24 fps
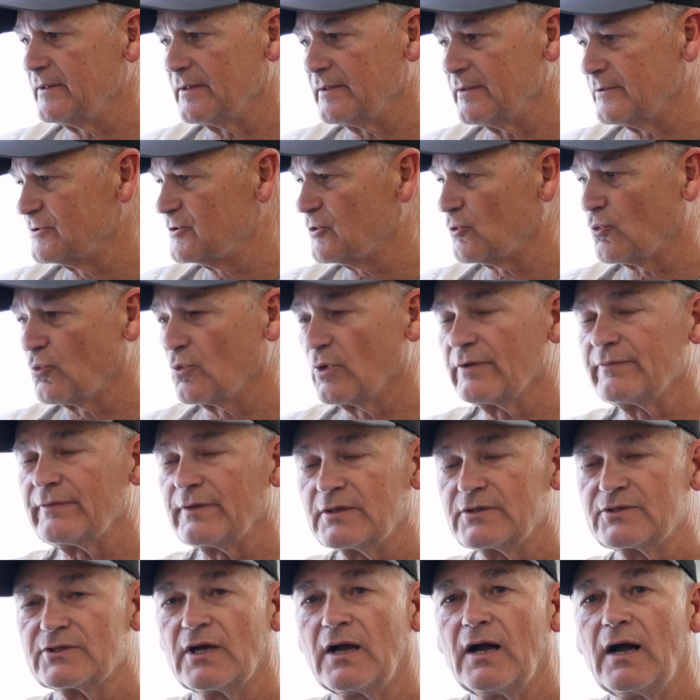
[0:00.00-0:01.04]
did a
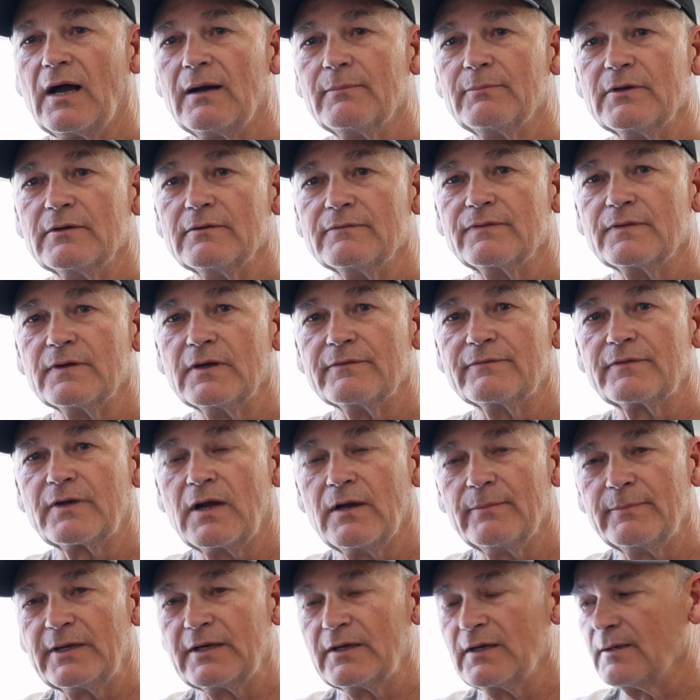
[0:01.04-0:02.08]
terrific job of
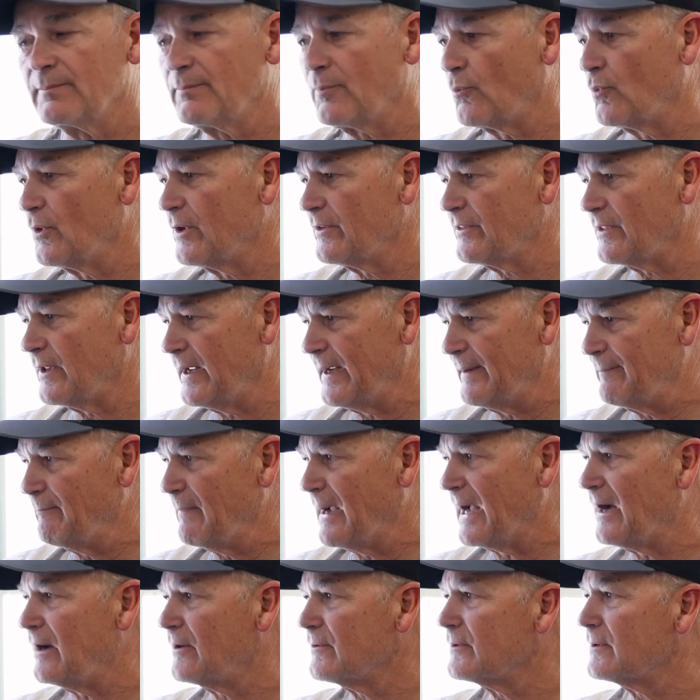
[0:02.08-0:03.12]
coming up with a
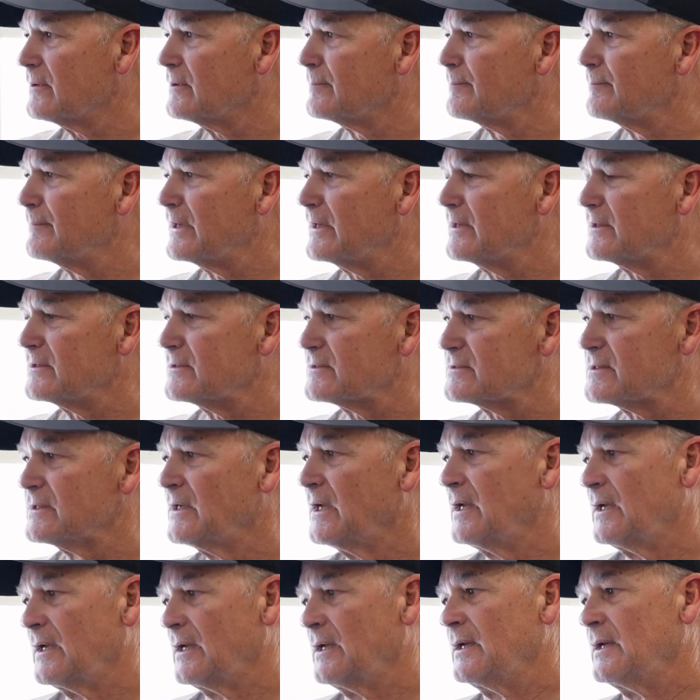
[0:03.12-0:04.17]
mount, because
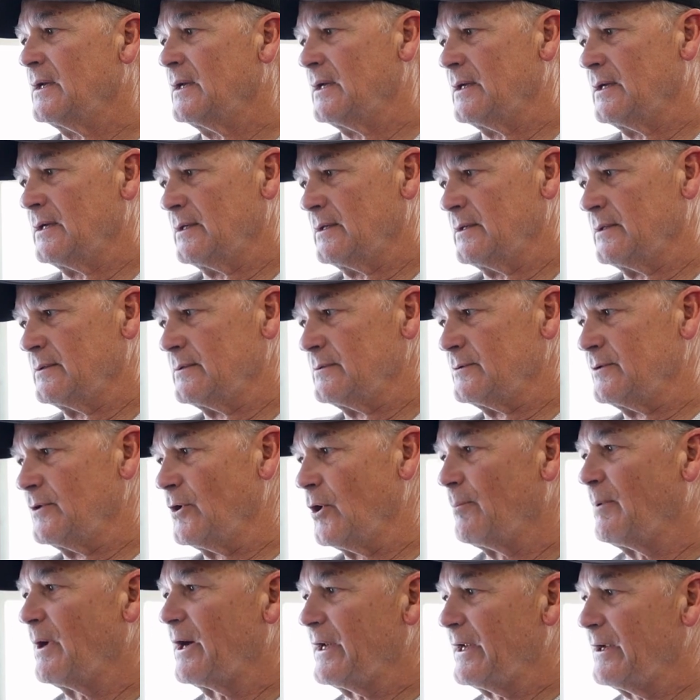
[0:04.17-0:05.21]

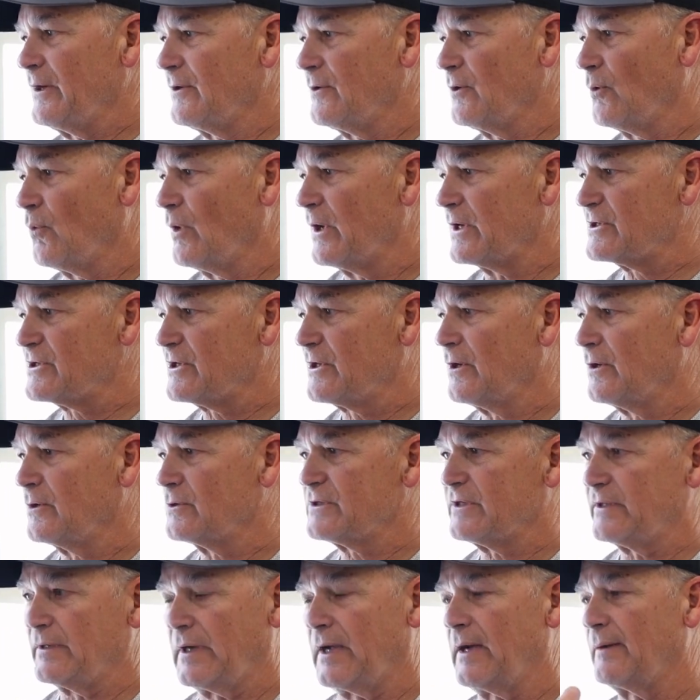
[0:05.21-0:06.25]
nobody on the West
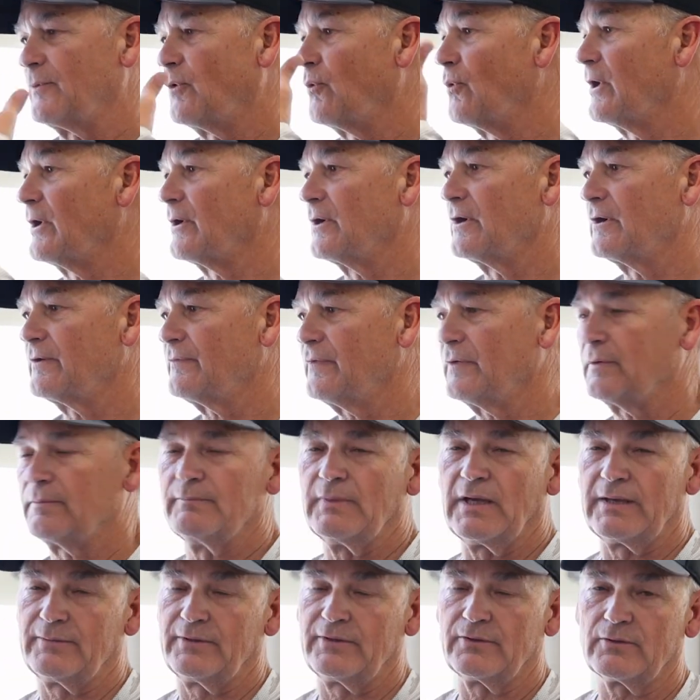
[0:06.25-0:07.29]
Coast that I'm aware of,
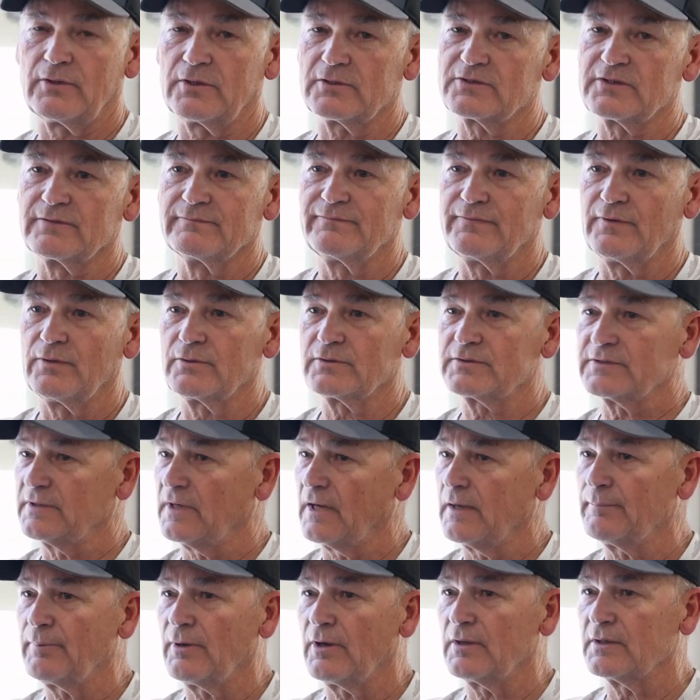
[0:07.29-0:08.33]
maybe there are some folks, and
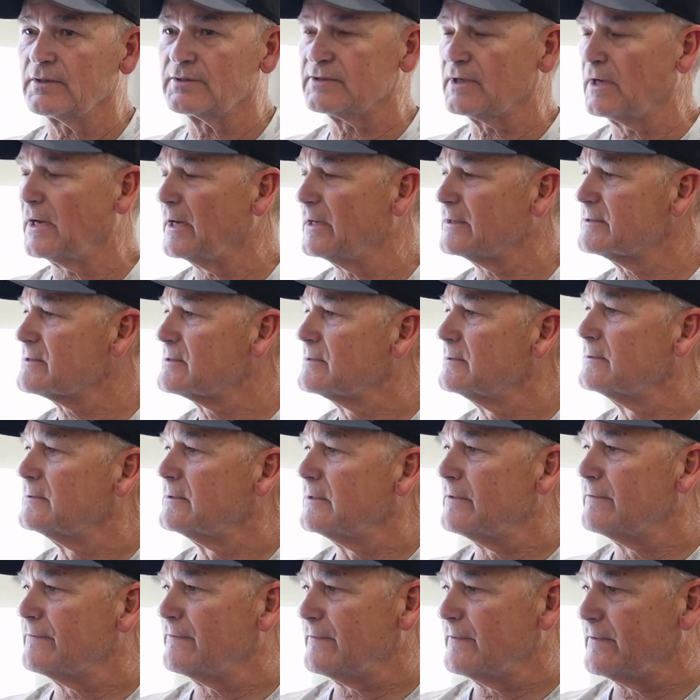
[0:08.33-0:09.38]
I apologize
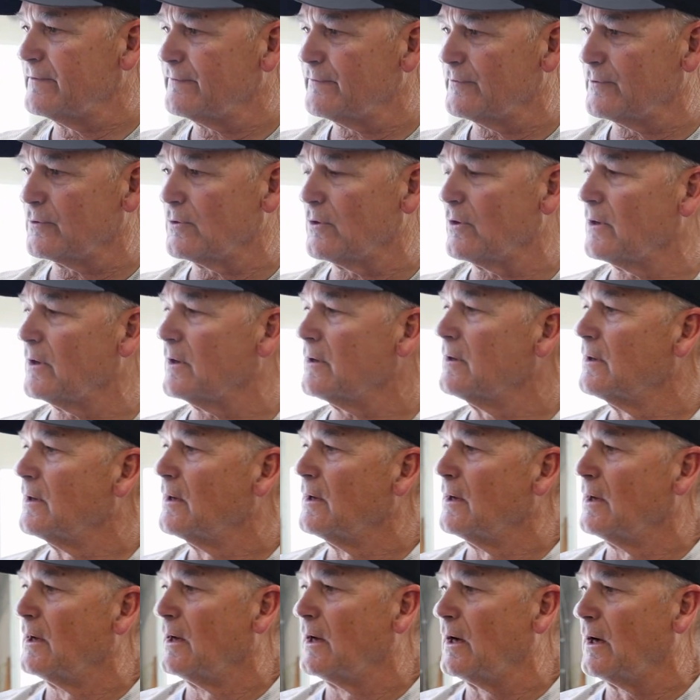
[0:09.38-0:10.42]
if there are,
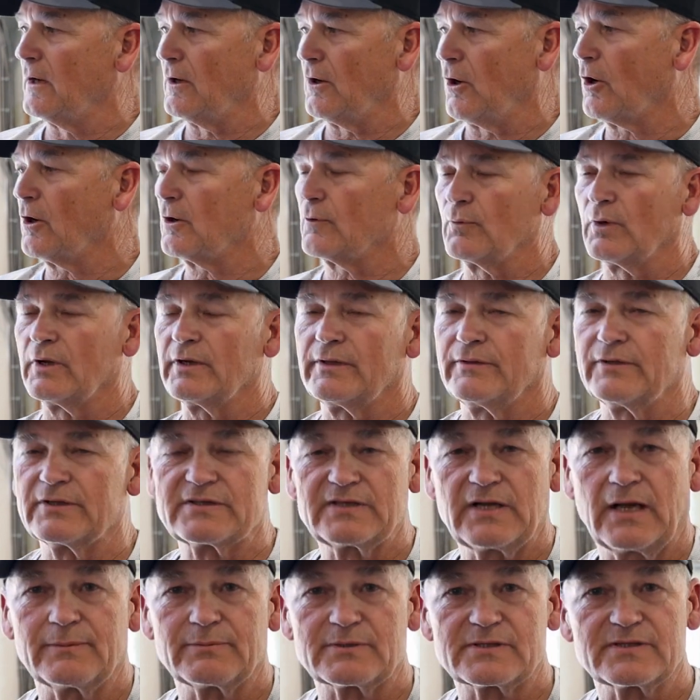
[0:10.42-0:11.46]
aren't running this
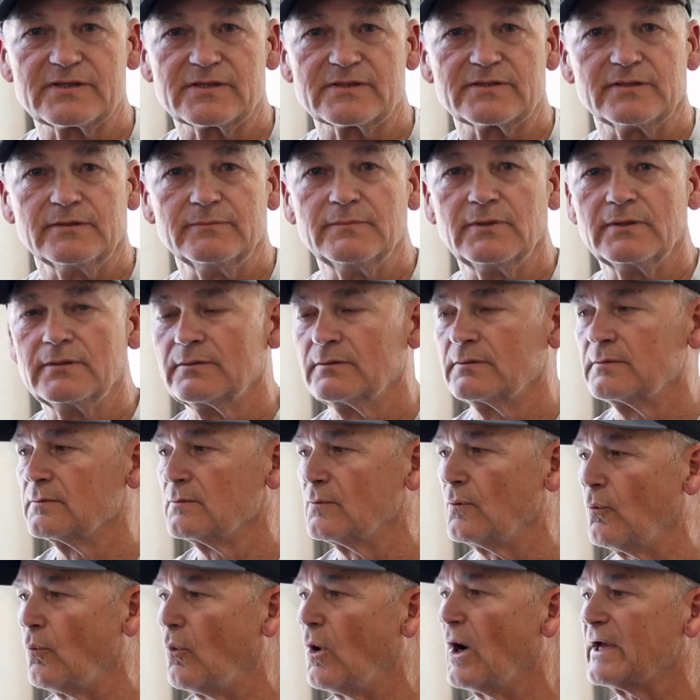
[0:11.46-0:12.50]
type of system.
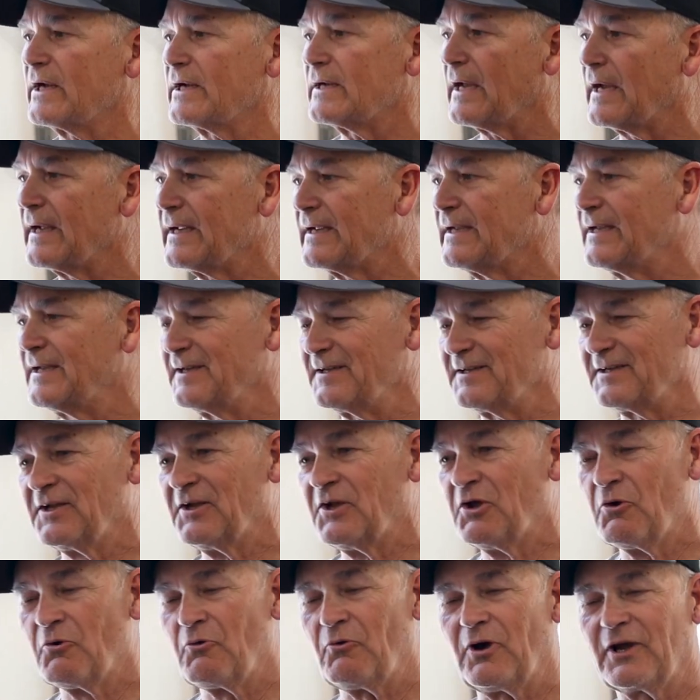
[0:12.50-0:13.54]
Why did I get
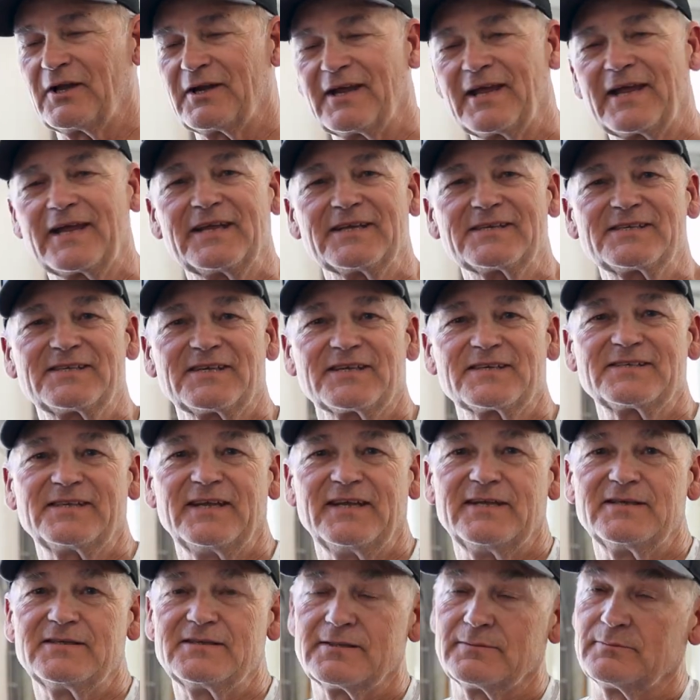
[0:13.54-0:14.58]

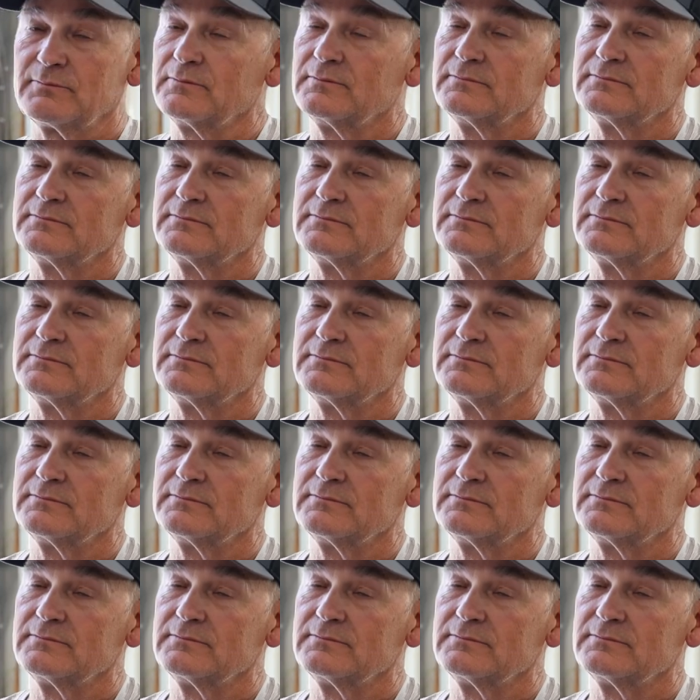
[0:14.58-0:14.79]
16s?